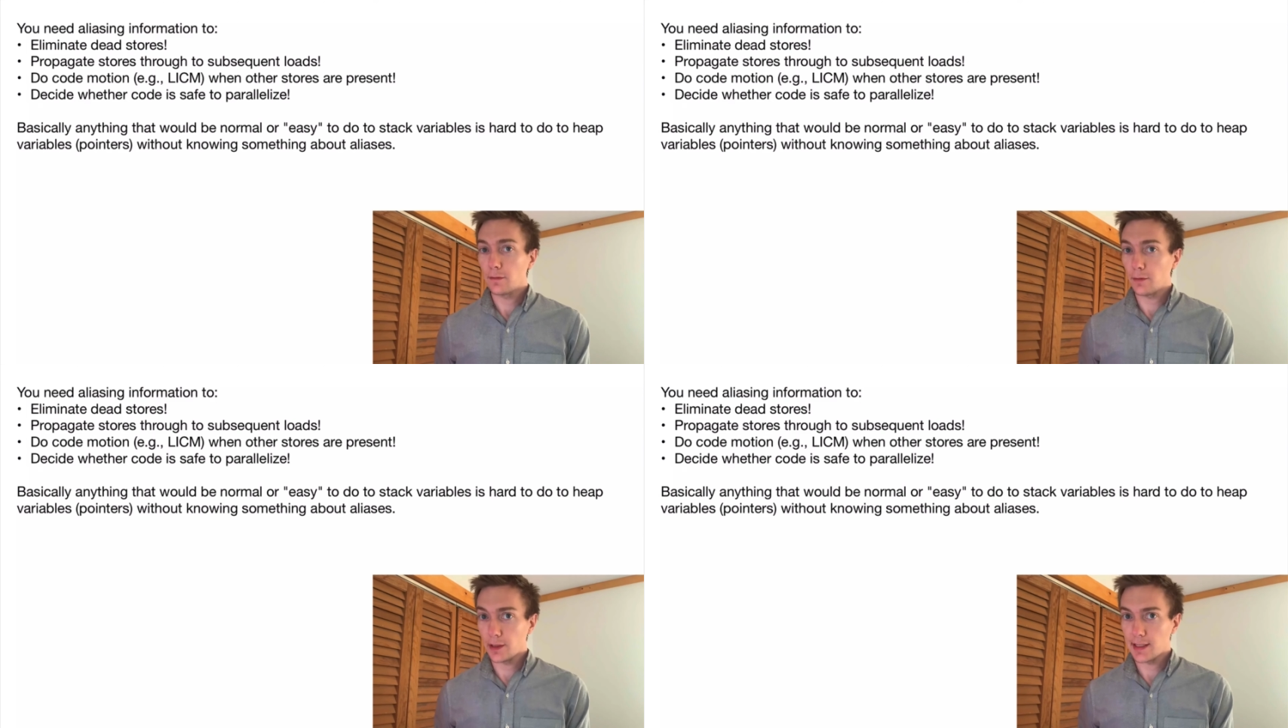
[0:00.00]

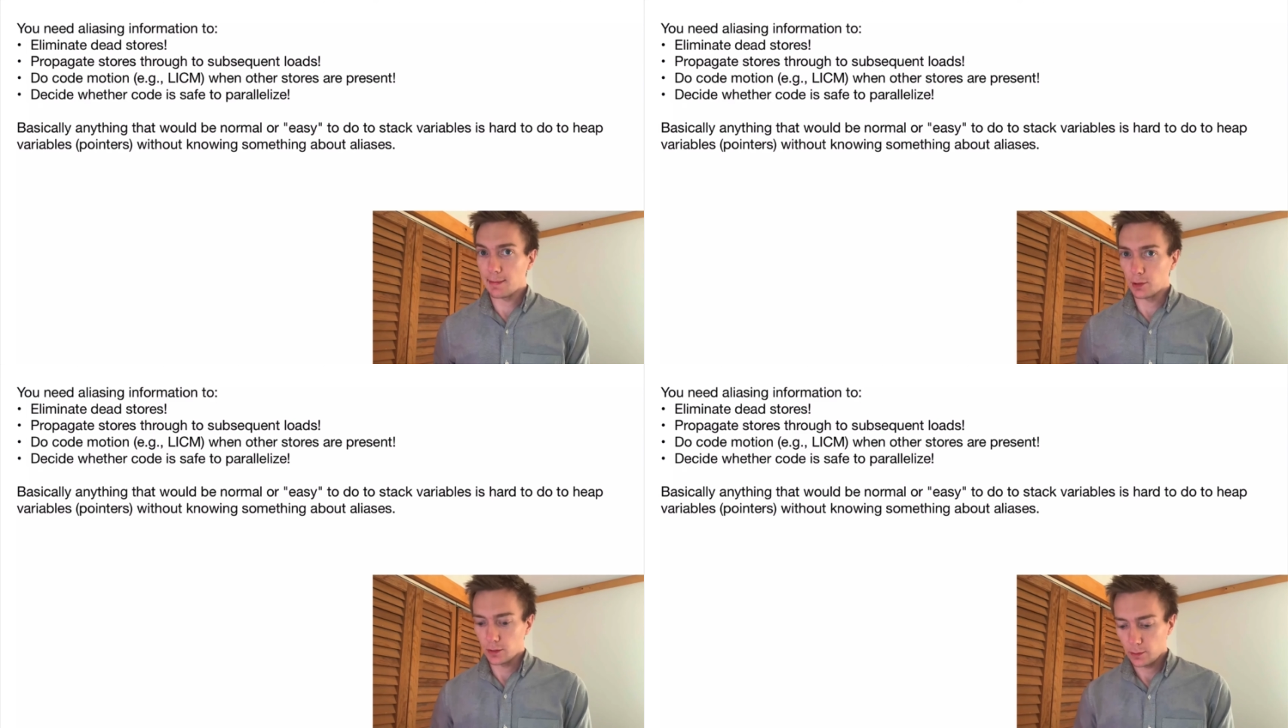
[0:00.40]
For
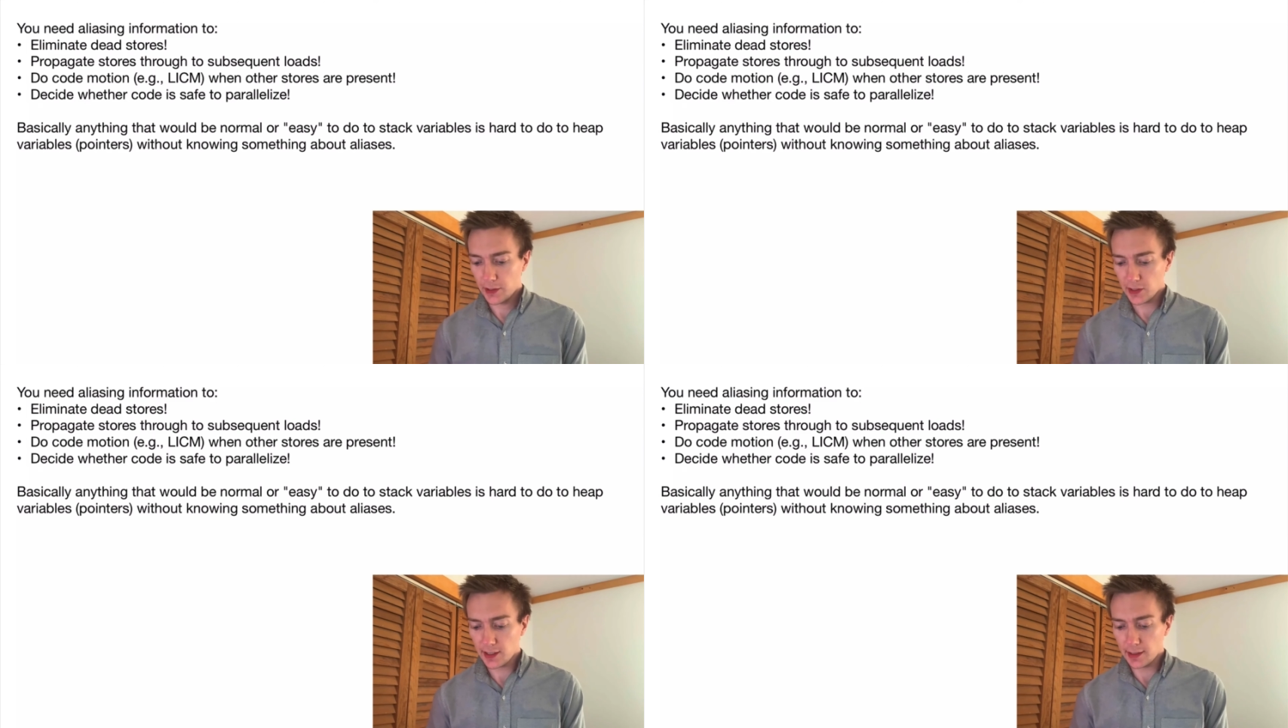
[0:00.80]
example, we
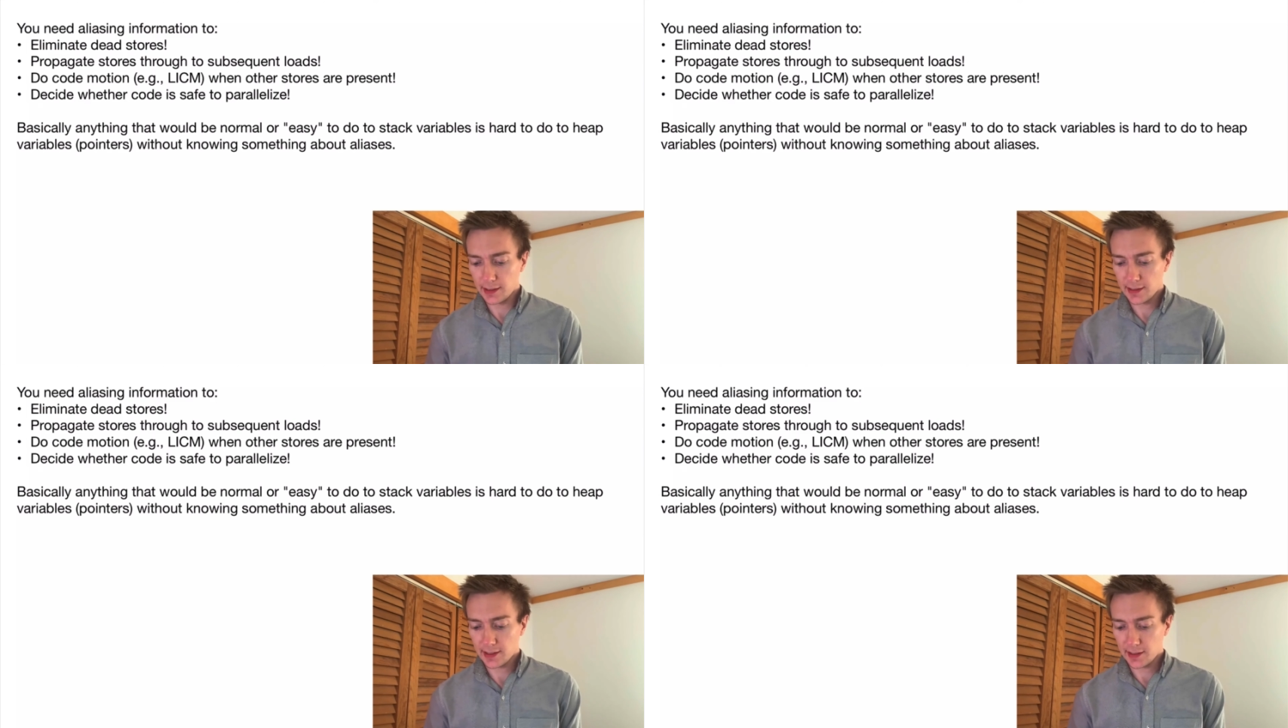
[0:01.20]
just saw an
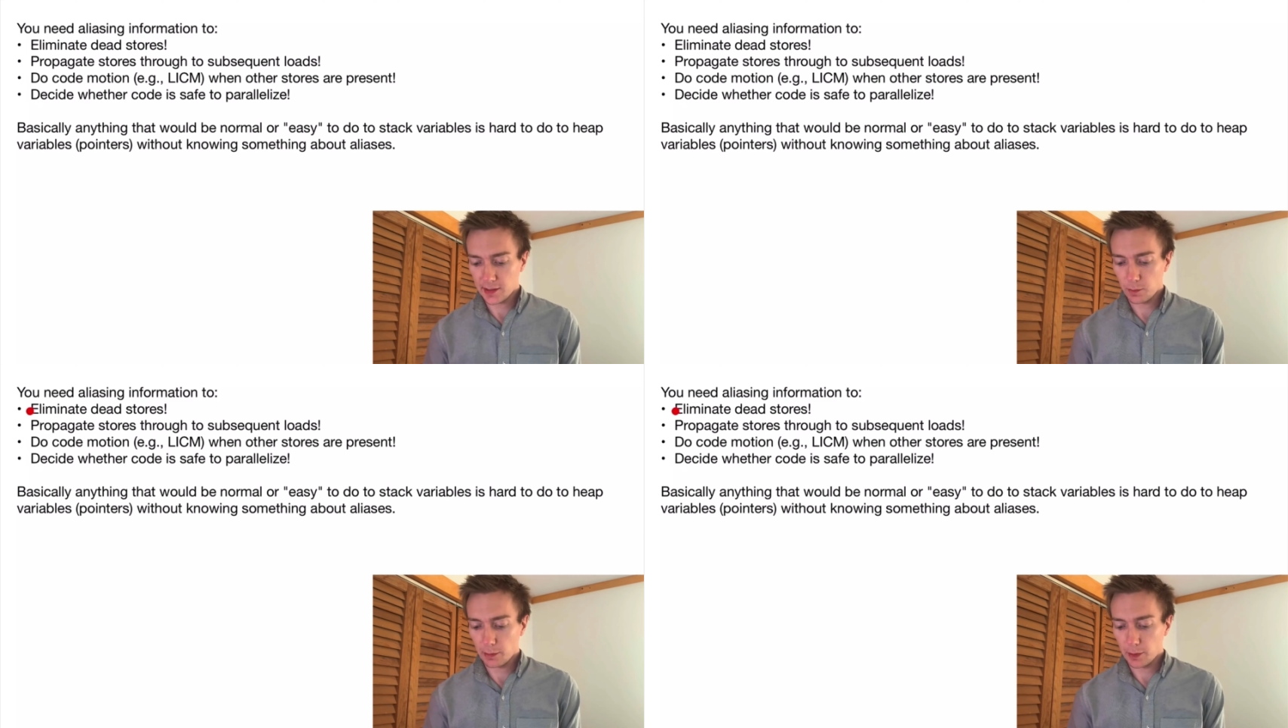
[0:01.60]

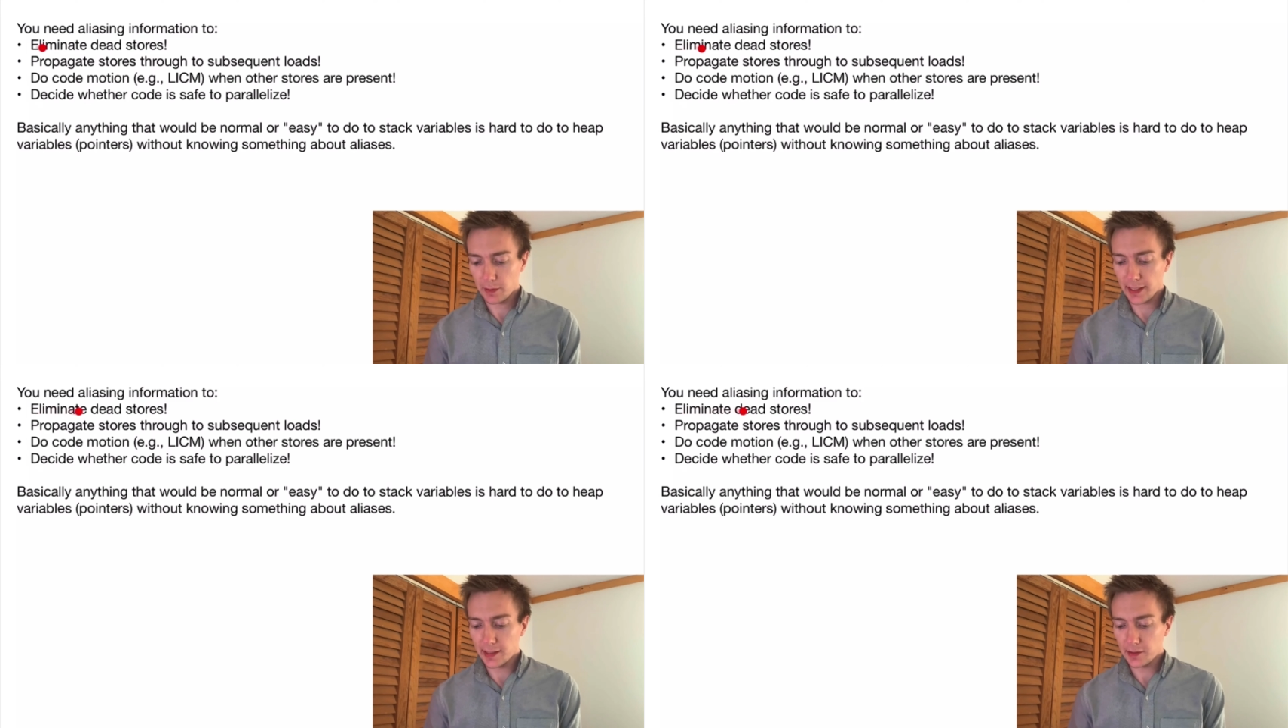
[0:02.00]
instance where we would
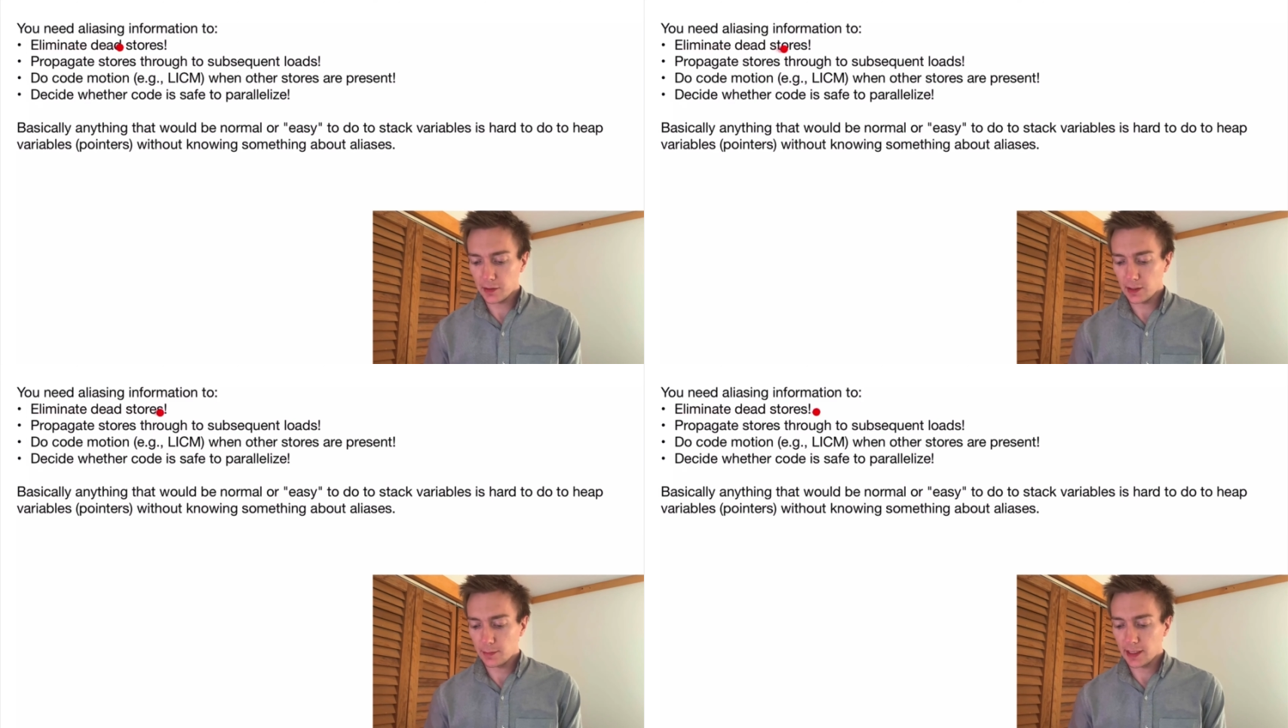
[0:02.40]
like to
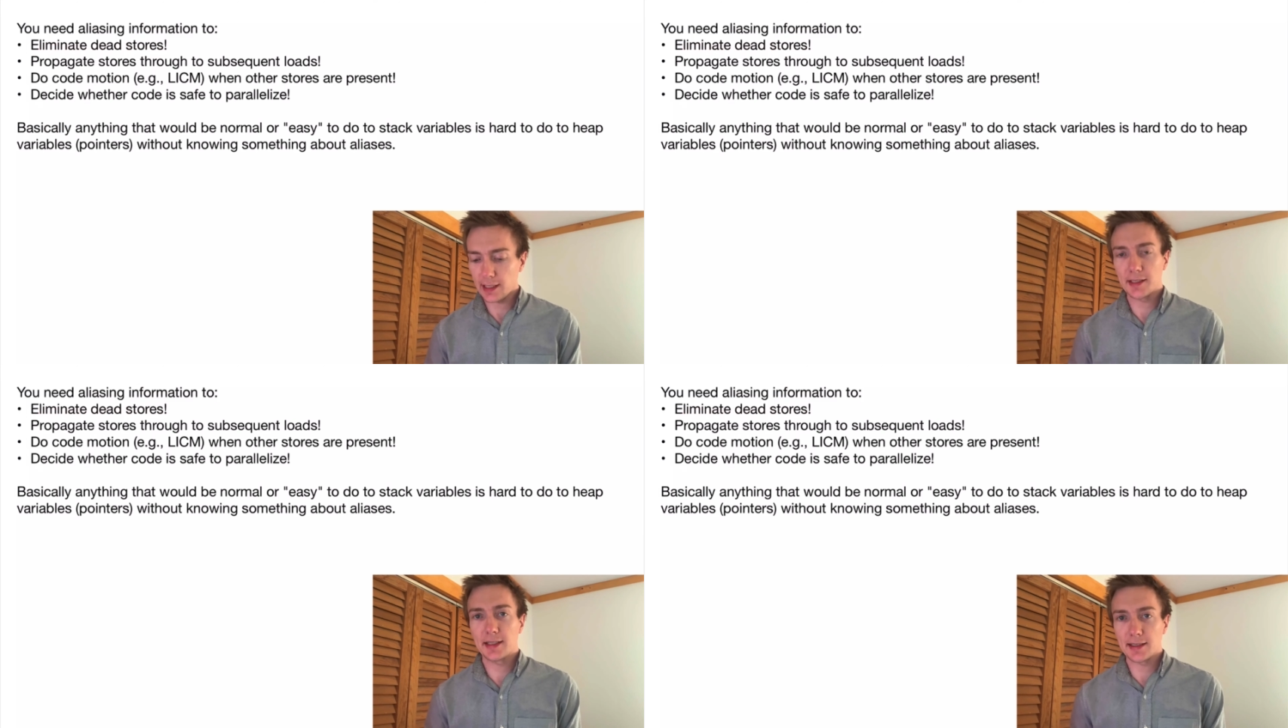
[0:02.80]
eliminate
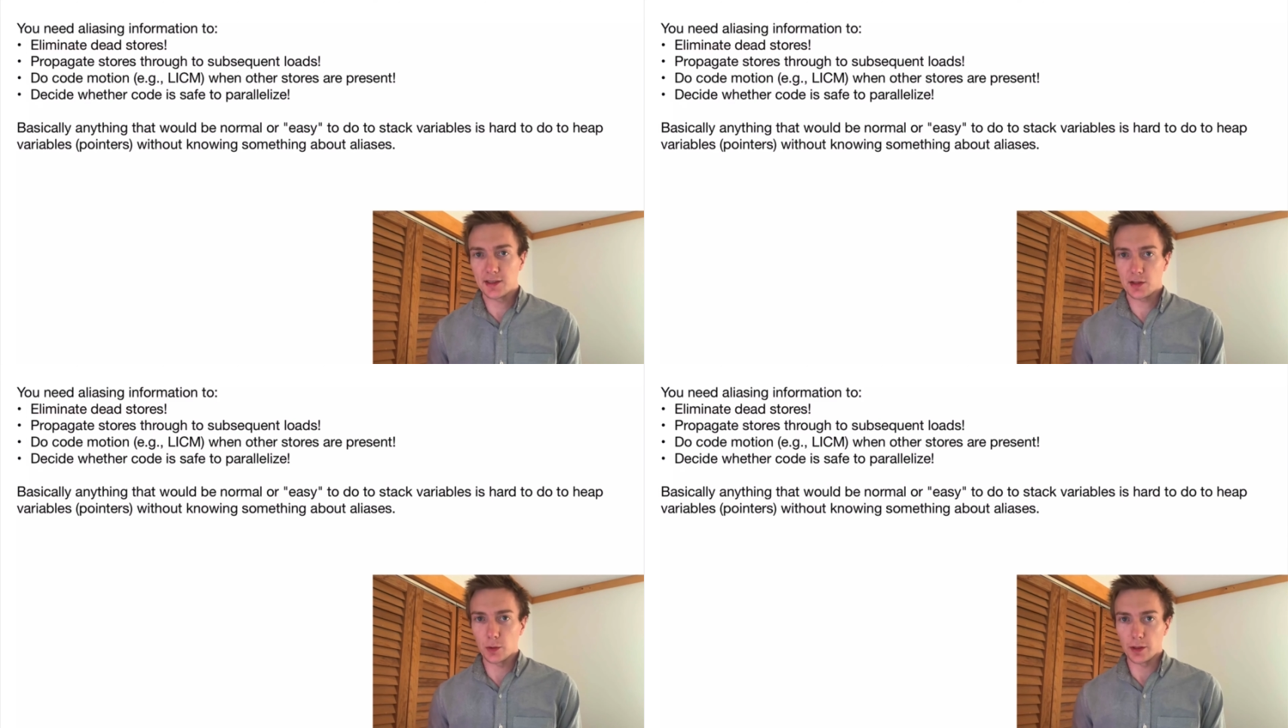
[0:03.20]
a dead
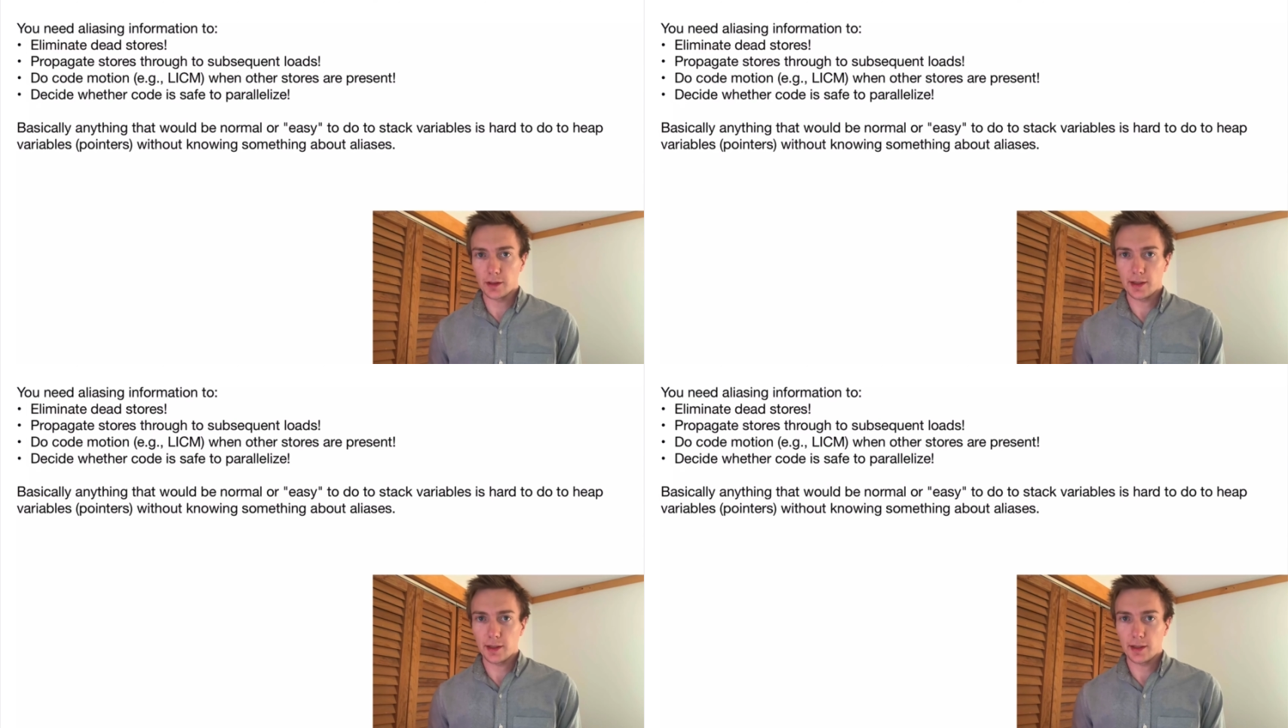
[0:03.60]
store,